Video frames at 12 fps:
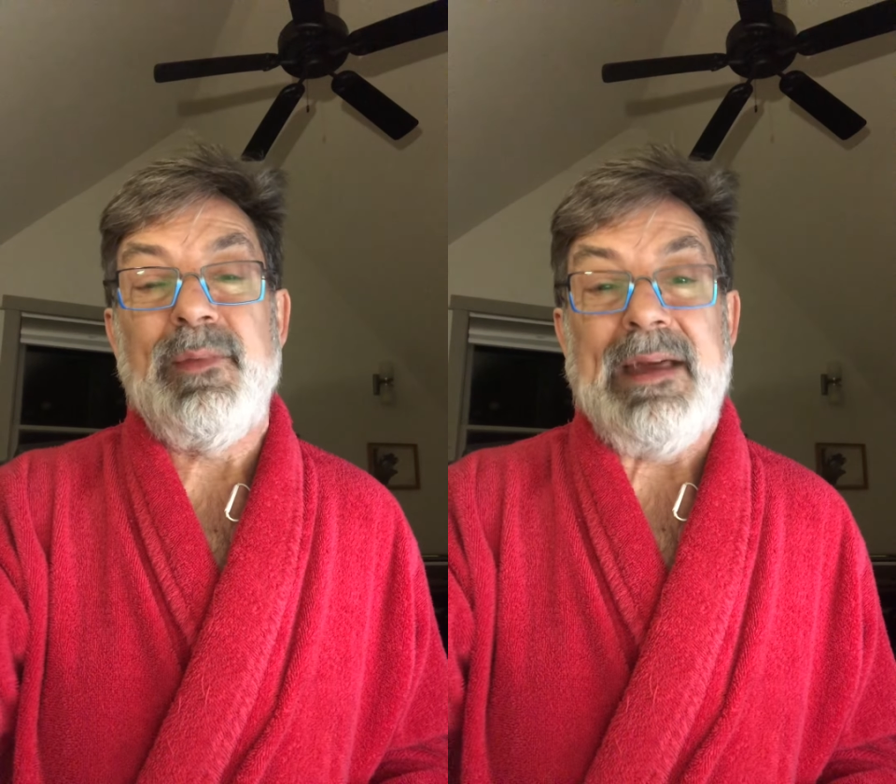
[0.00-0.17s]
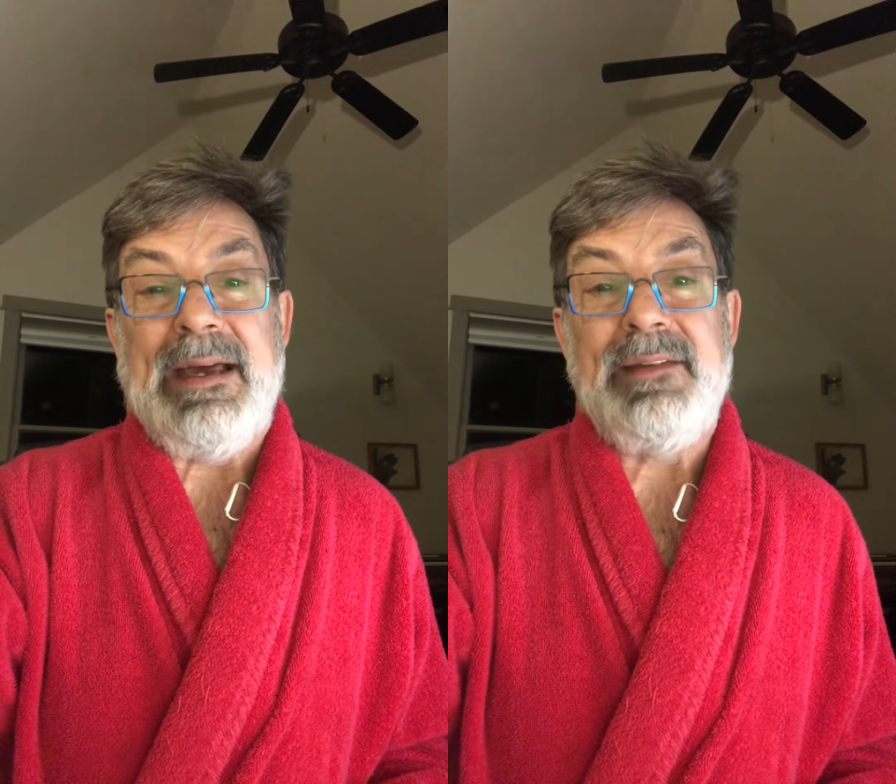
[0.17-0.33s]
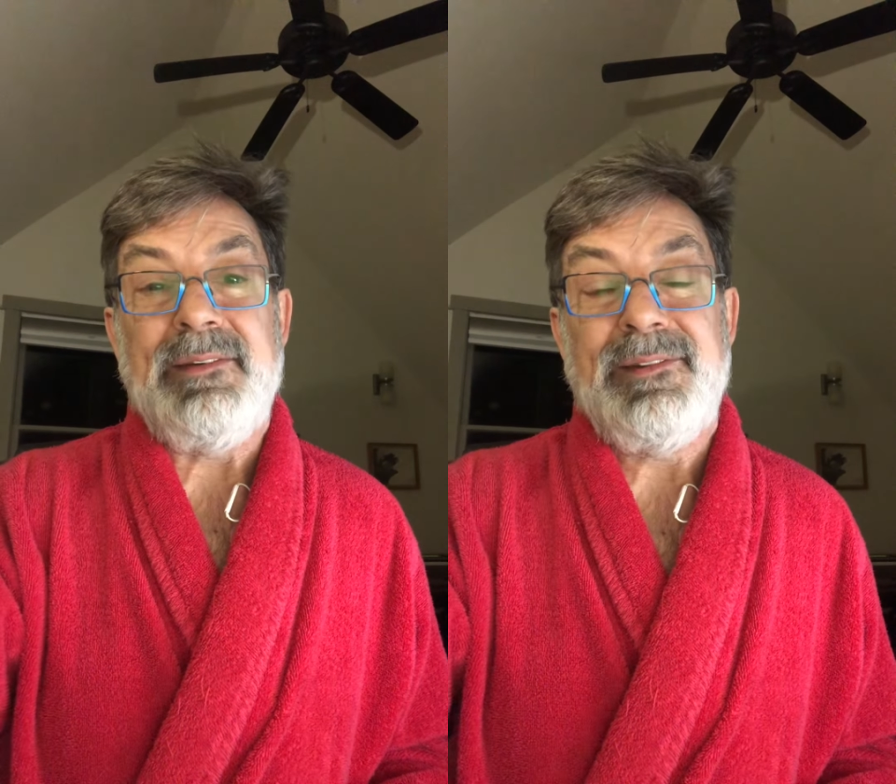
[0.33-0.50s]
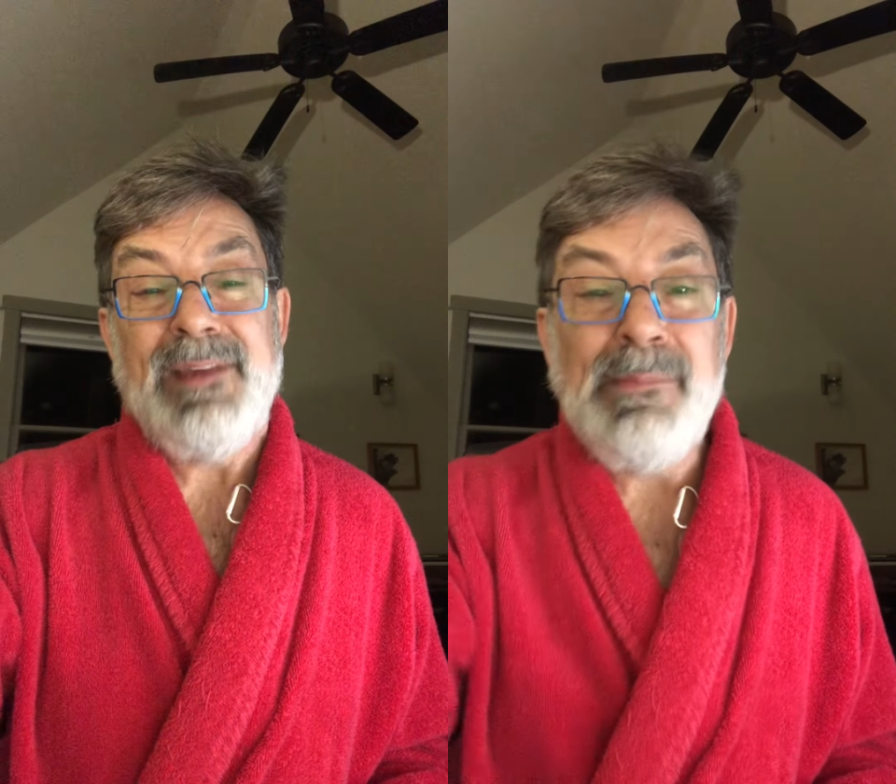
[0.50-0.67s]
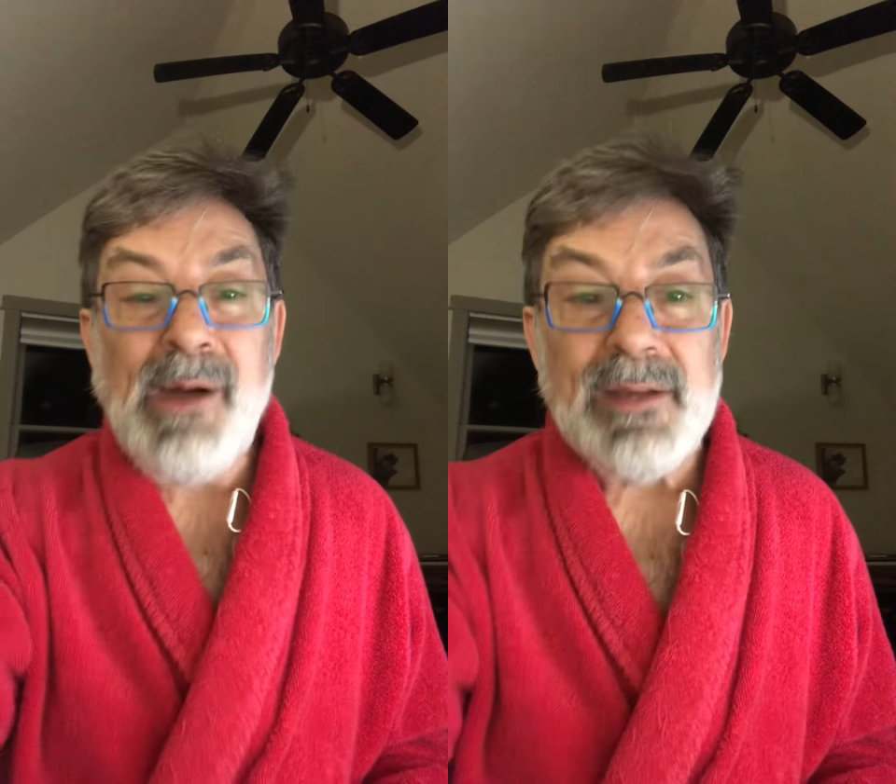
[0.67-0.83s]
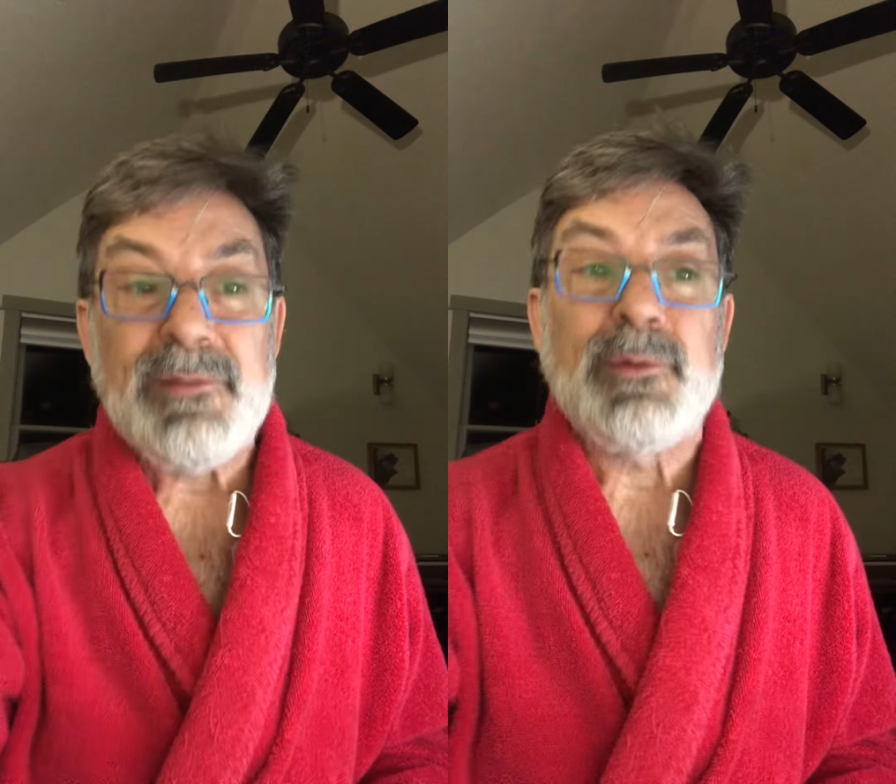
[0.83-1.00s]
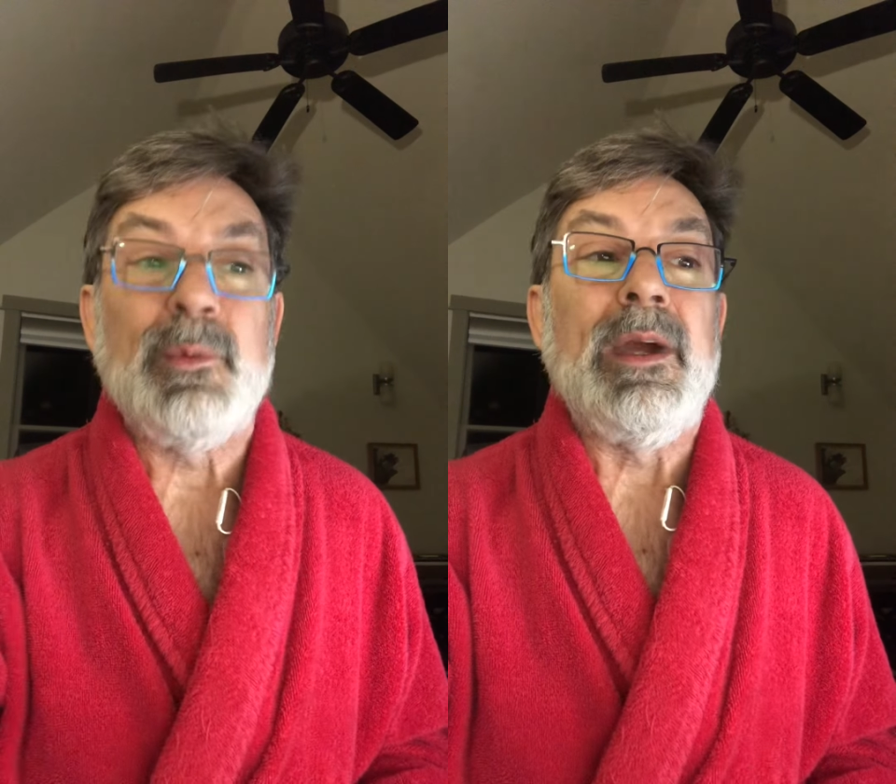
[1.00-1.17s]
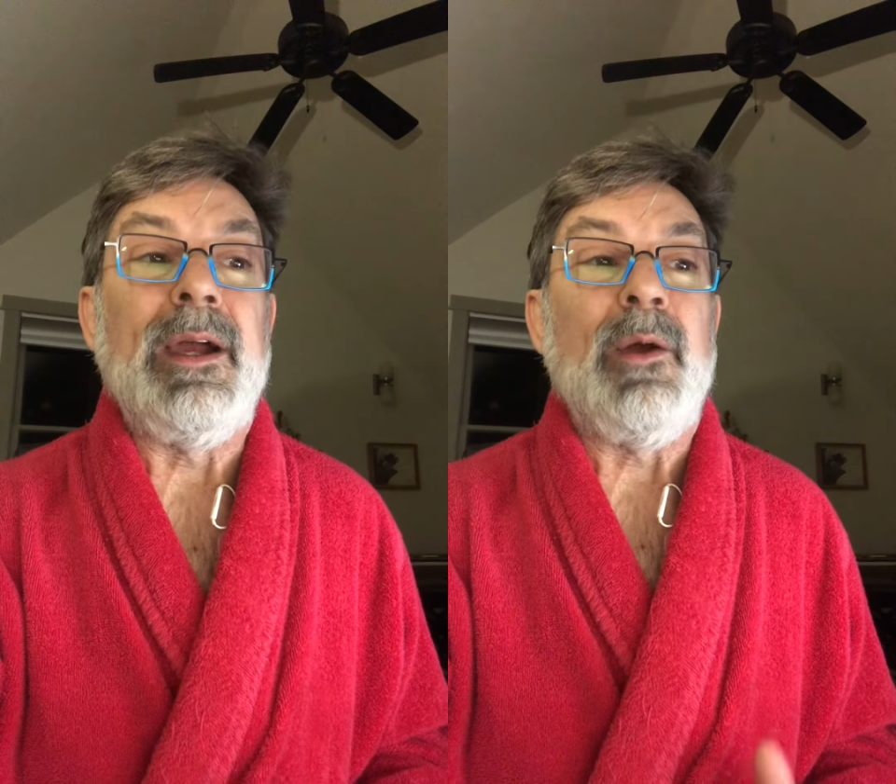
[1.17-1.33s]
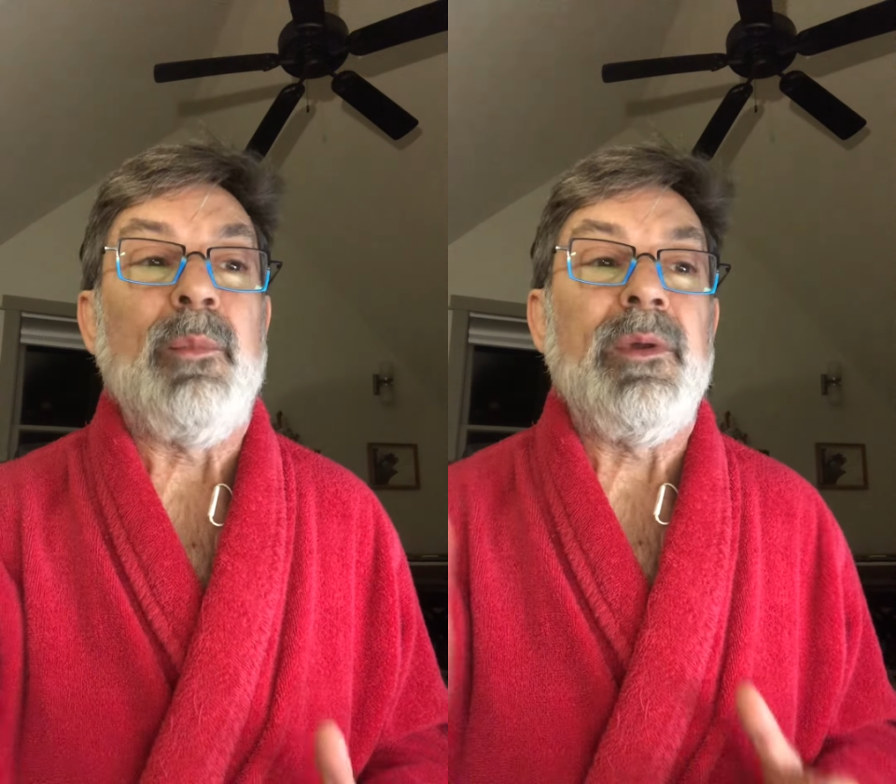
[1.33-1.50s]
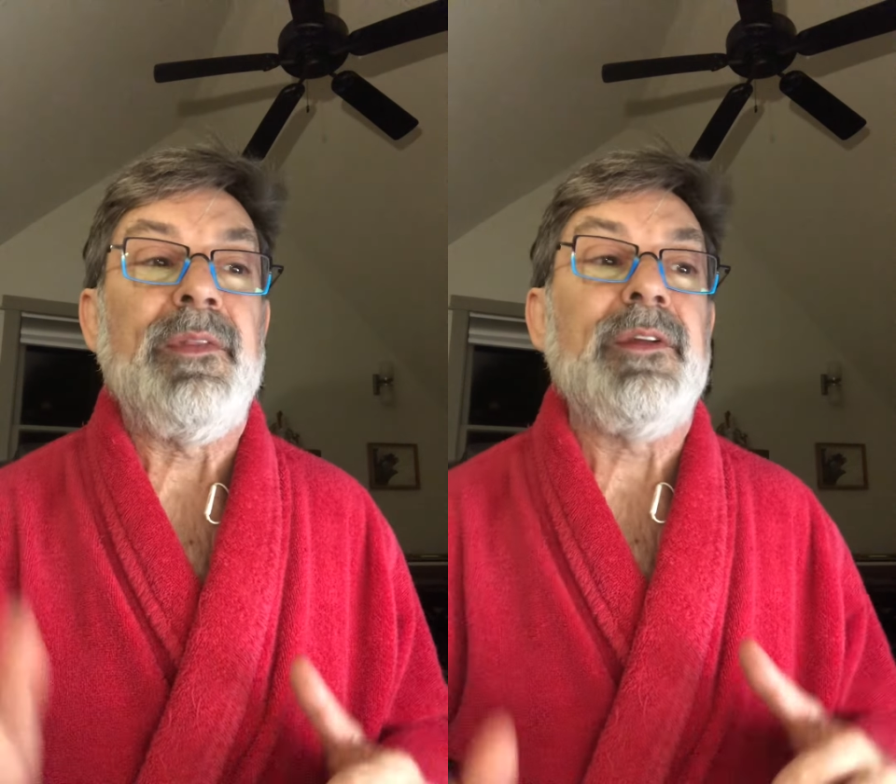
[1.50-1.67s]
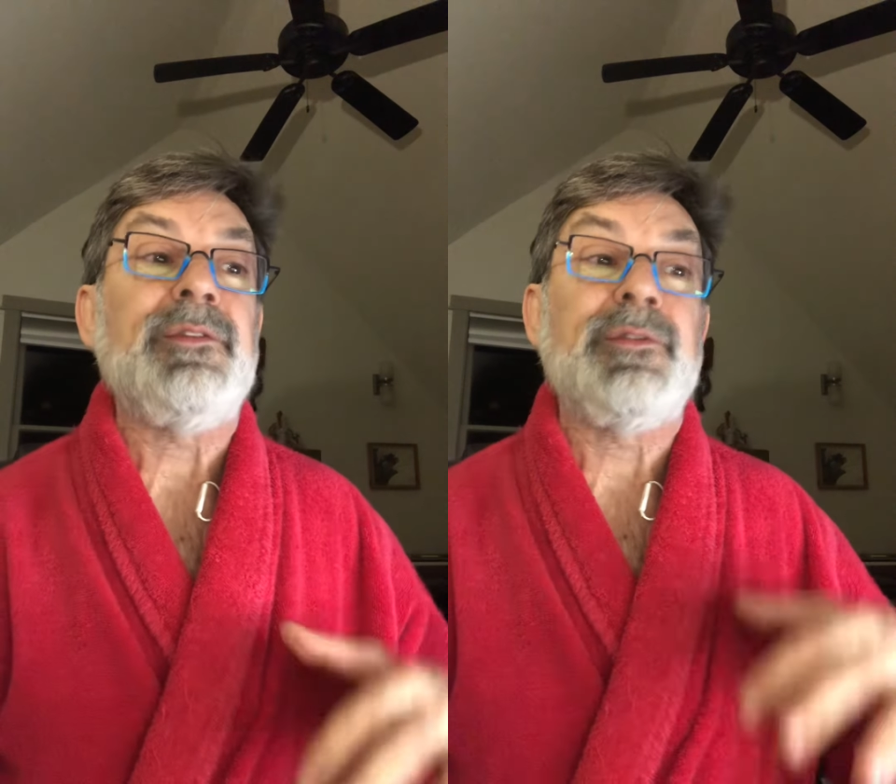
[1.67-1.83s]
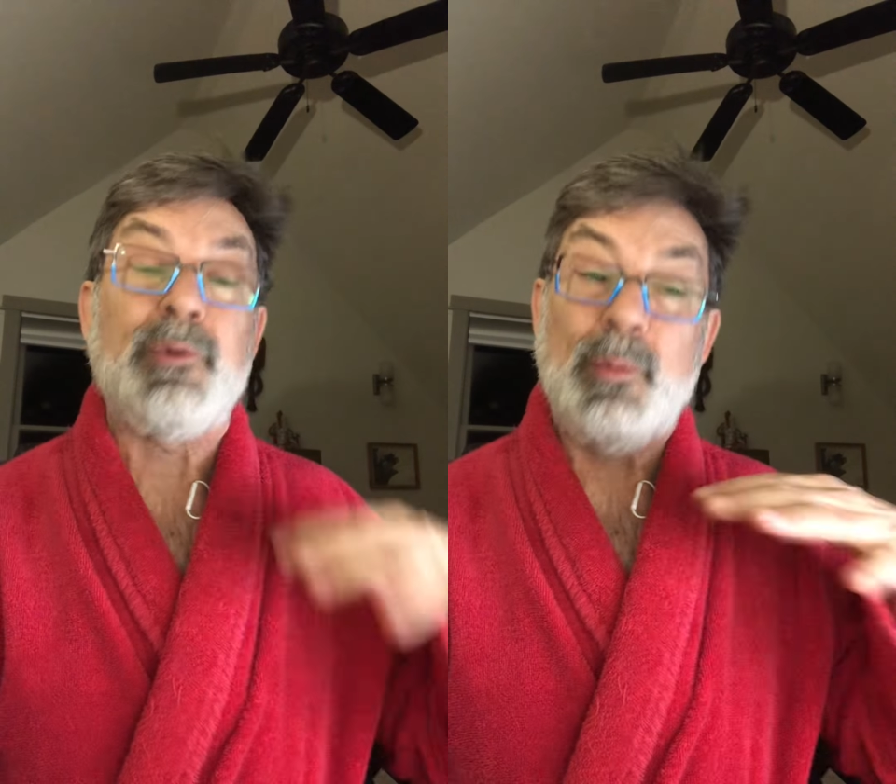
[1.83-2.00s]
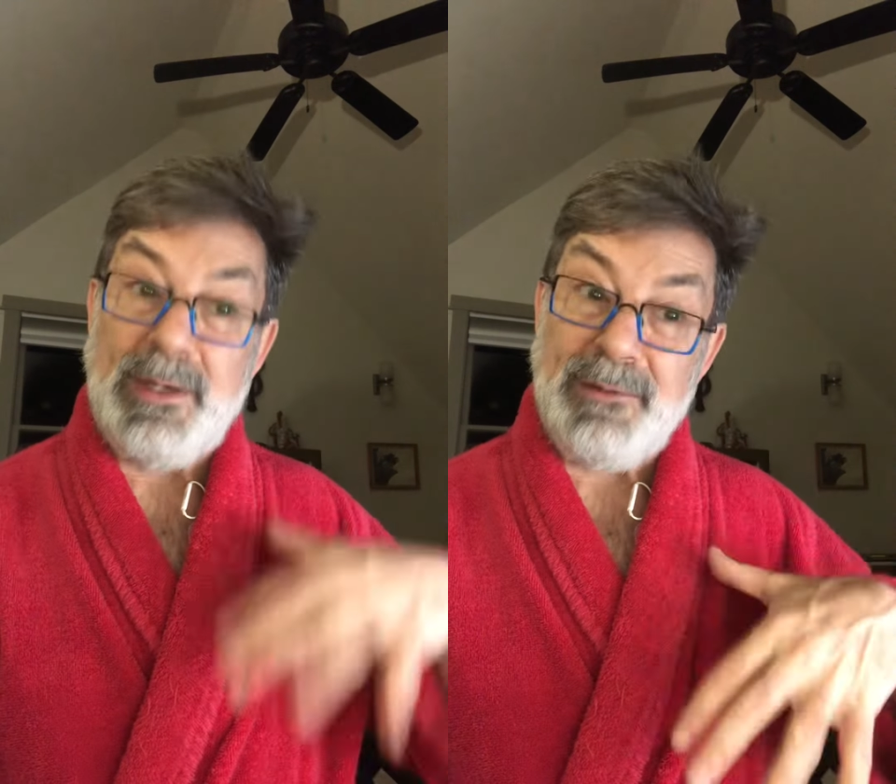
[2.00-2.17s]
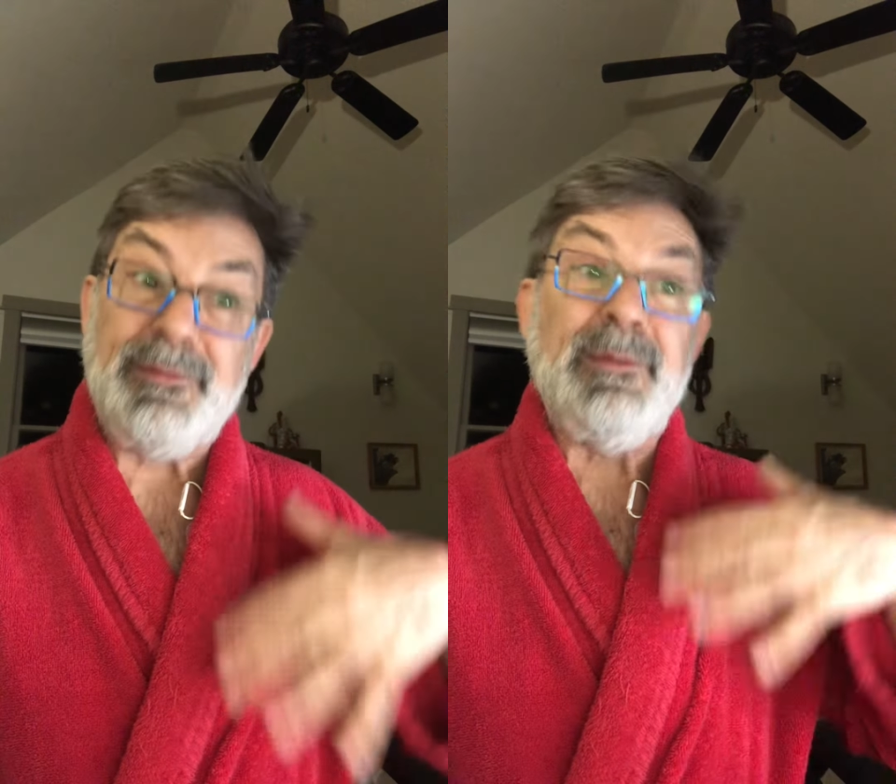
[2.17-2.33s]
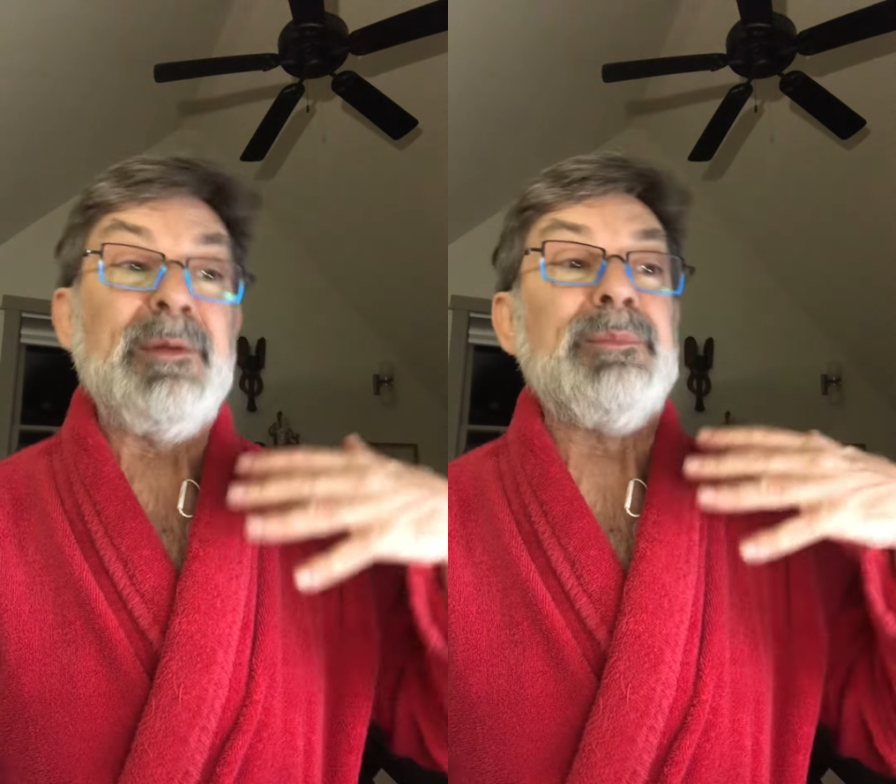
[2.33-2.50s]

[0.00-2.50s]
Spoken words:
that semi-square with a square from the